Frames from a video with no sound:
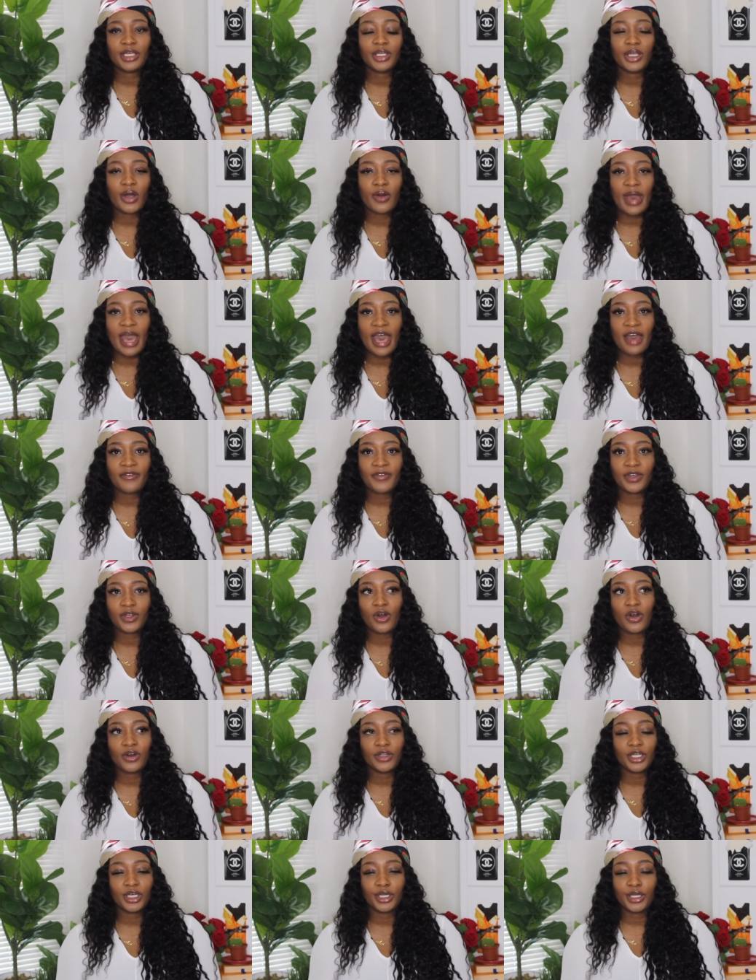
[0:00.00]
you know, having
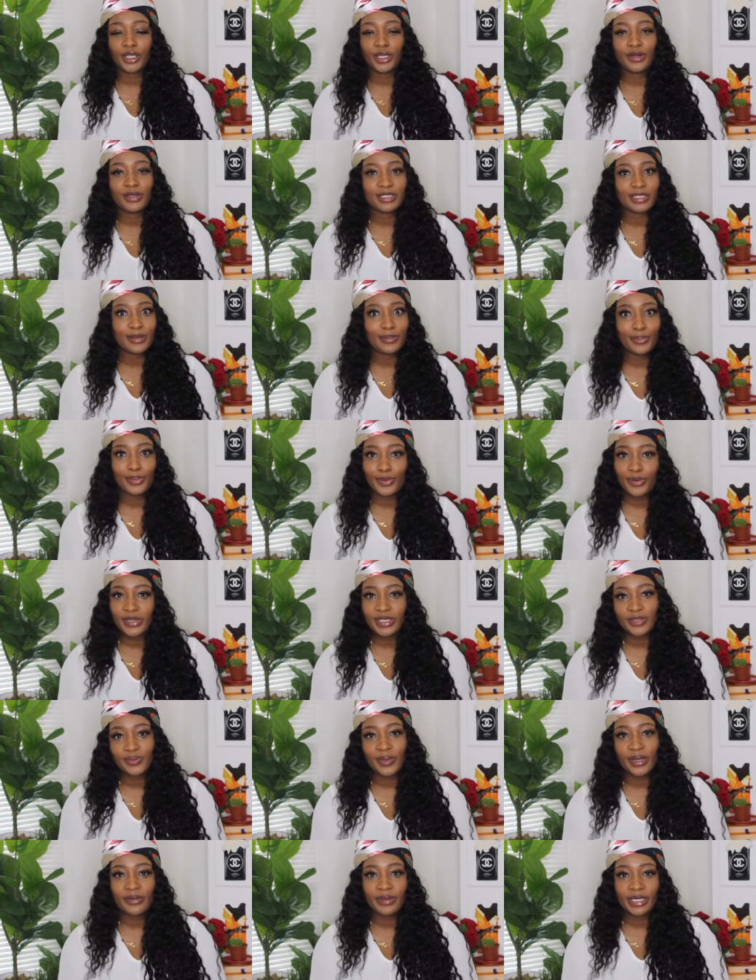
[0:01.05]
all the girls and
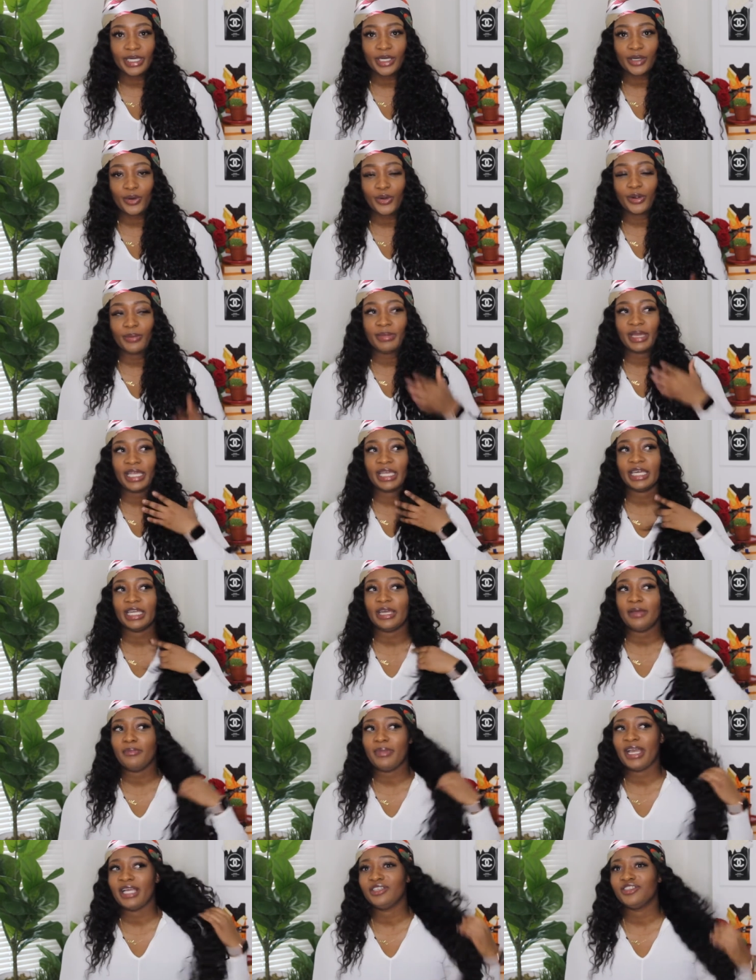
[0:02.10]
boys wearing it or making
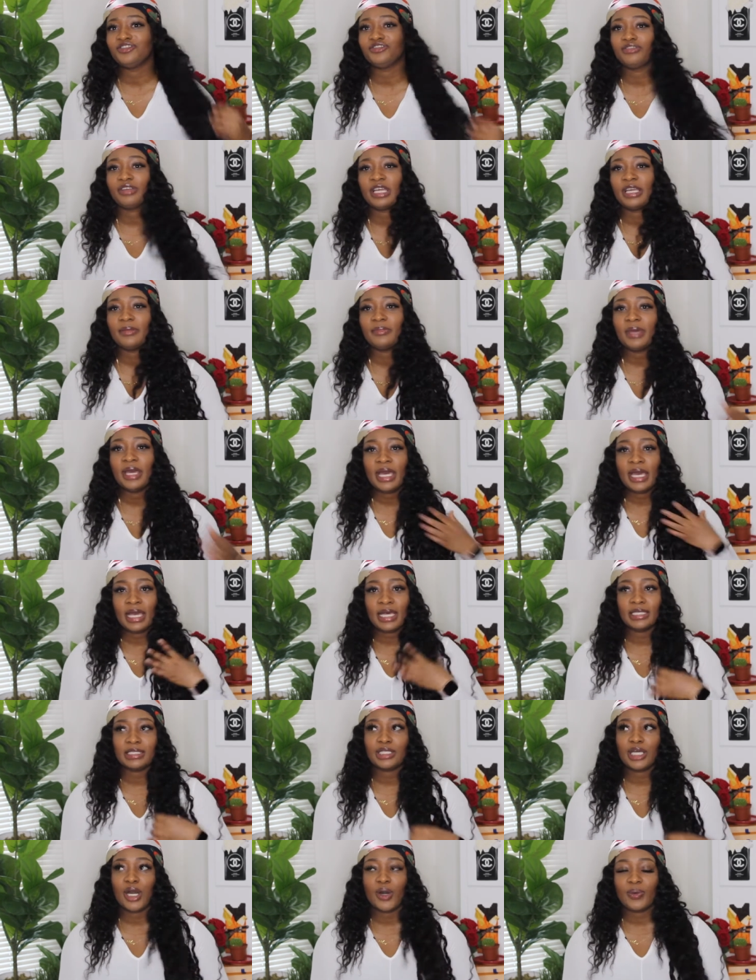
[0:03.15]
it mainstream
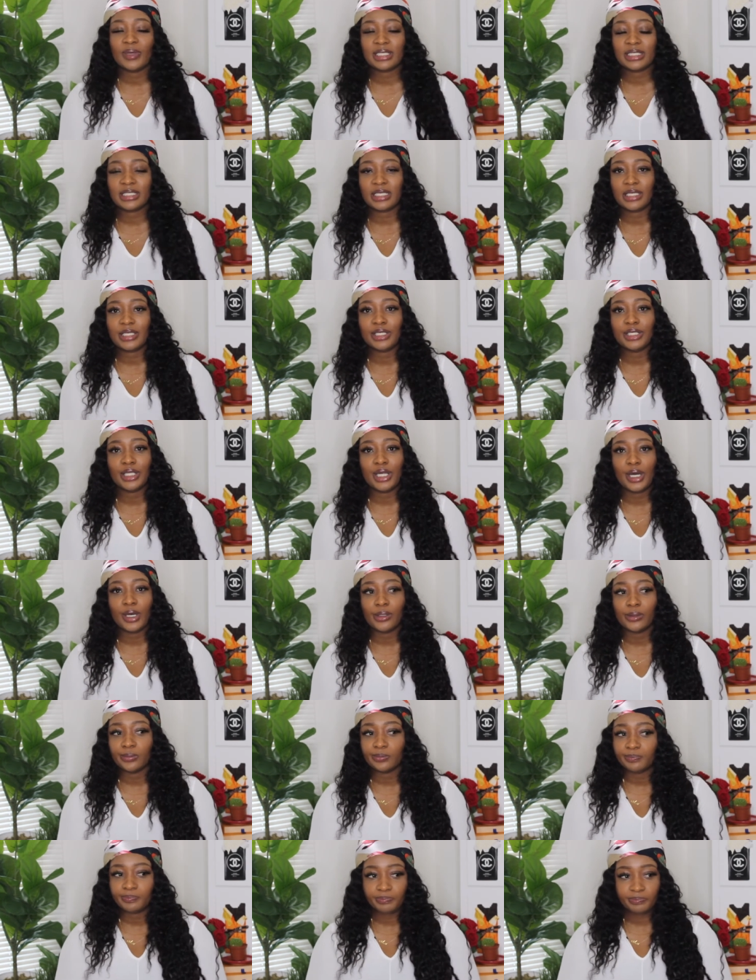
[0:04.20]
is going to, you
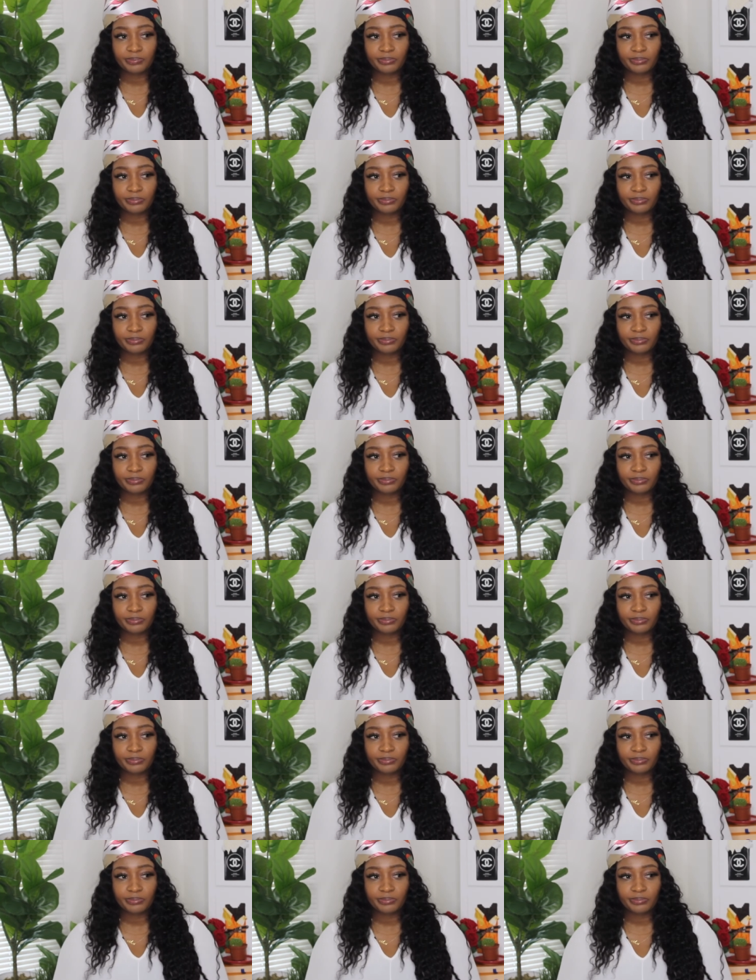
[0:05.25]
know,